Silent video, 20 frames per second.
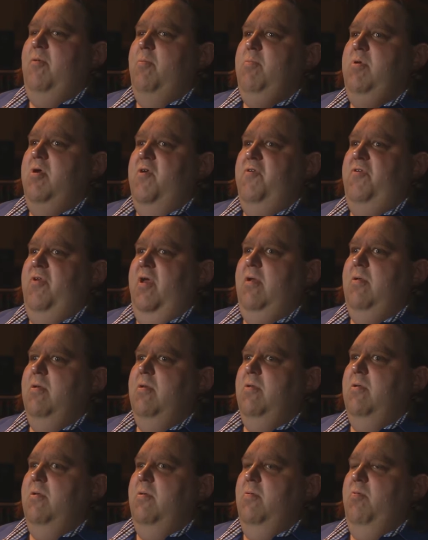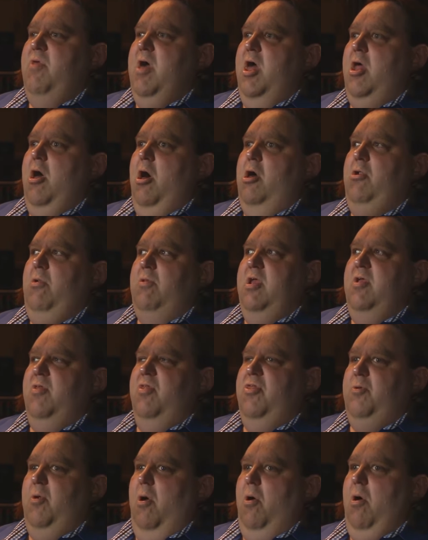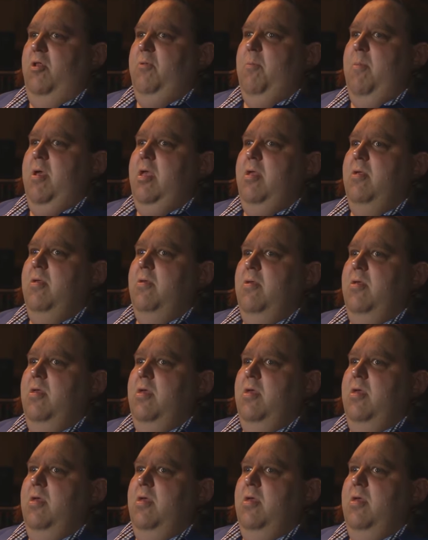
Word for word: piece of music that utterly enthralled me.